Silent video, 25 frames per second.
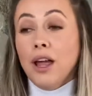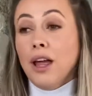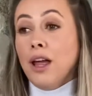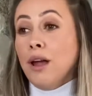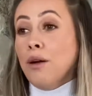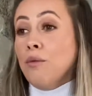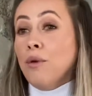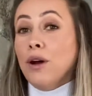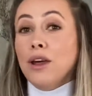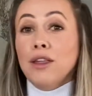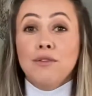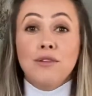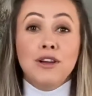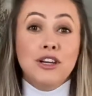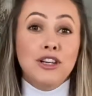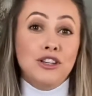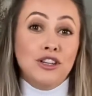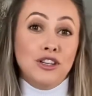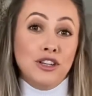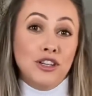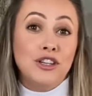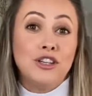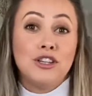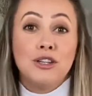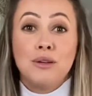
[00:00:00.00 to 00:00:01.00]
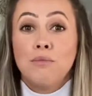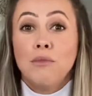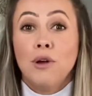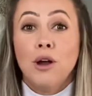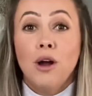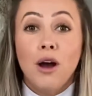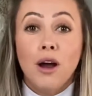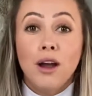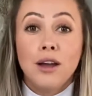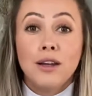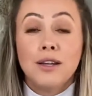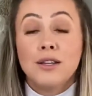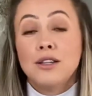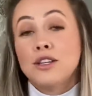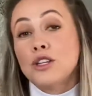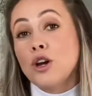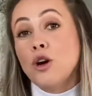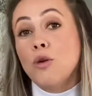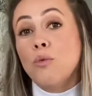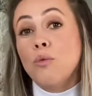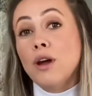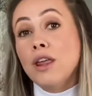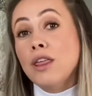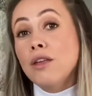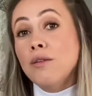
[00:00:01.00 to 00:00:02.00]
whether it's just some guidance, or
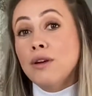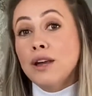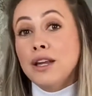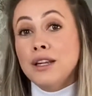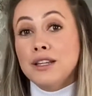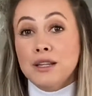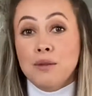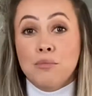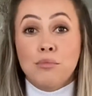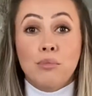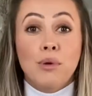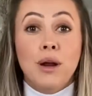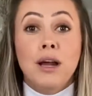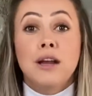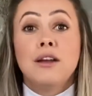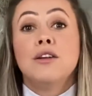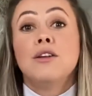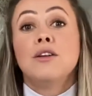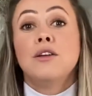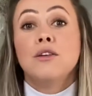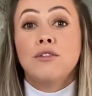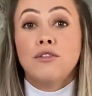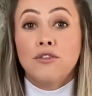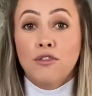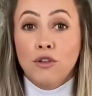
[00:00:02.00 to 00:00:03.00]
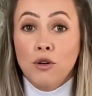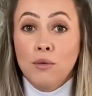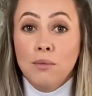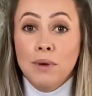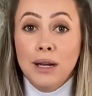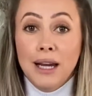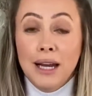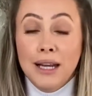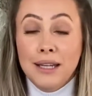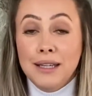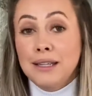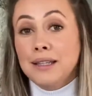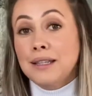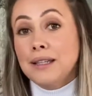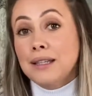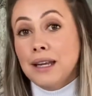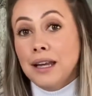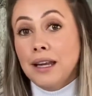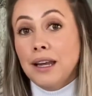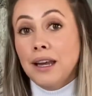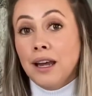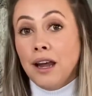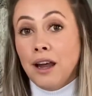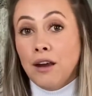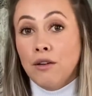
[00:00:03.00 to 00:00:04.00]
whether it's a brand new formulated
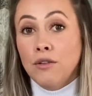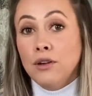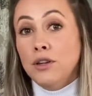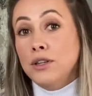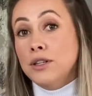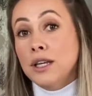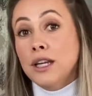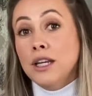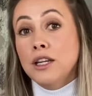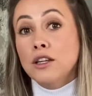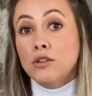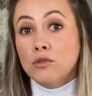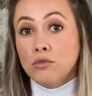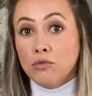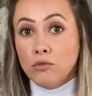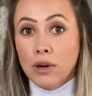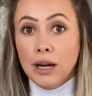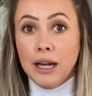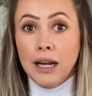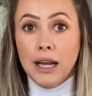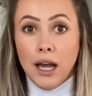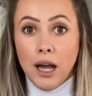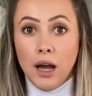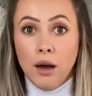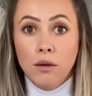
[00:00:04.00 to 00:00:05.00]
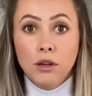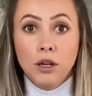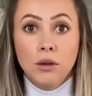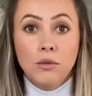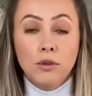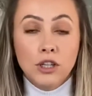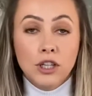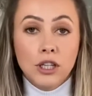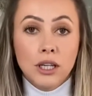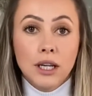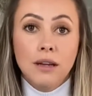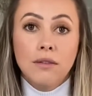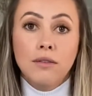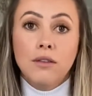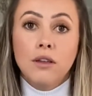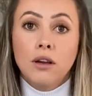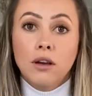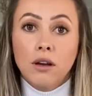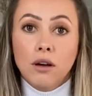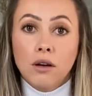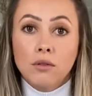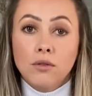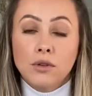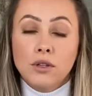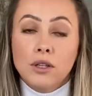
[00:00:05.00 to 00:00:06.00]
skincare routine to really help you achieve the
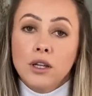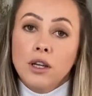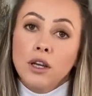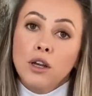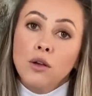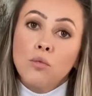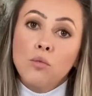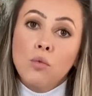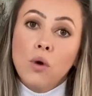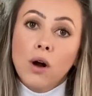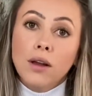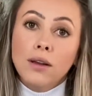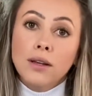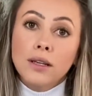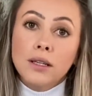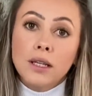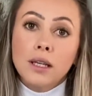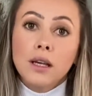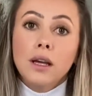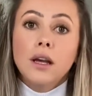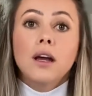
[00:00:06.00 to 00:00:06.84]
goals that you want.